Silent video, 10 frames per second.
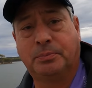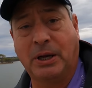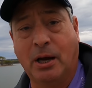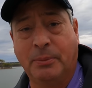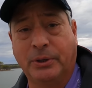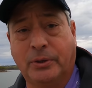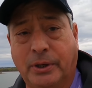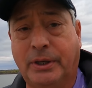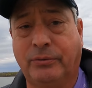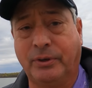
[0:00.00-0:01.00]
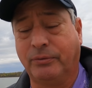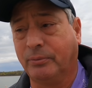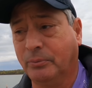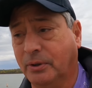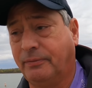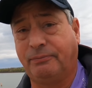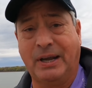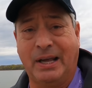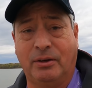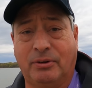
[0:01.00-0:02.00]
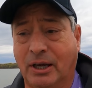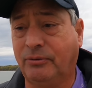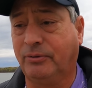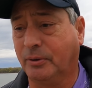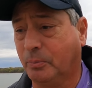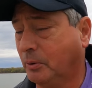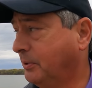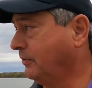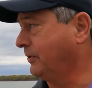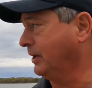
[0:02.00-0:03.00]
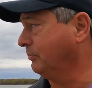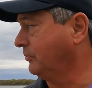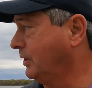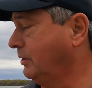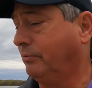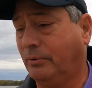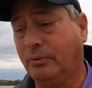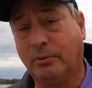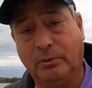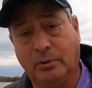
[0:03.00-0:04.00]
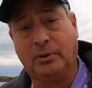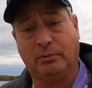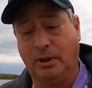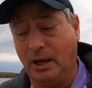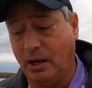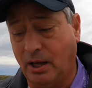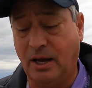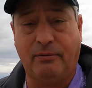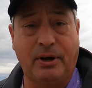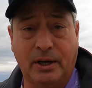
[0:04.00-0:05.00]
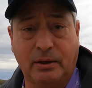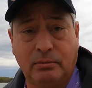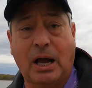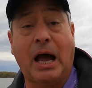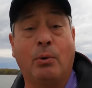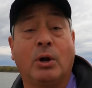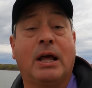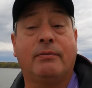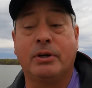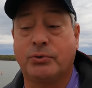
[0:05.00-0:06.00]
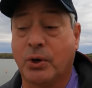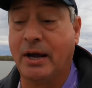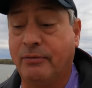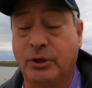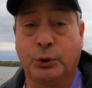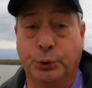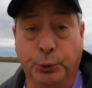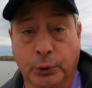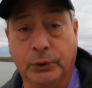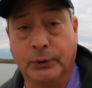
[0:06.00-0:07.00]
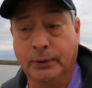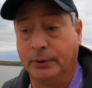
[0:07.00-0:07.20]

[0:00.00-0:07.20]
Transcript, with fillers: Plowman Creek has got some really fantastic primitive campsites, and you, you I will have a driving tour